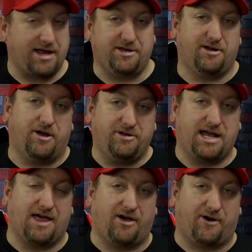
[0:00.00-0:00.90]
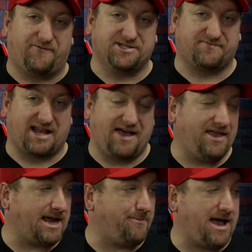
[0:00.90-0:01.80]
You know you got the offensive line
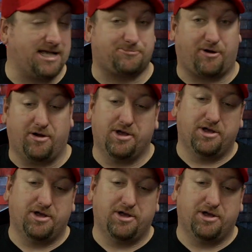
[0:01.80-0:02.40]
that can pass pro.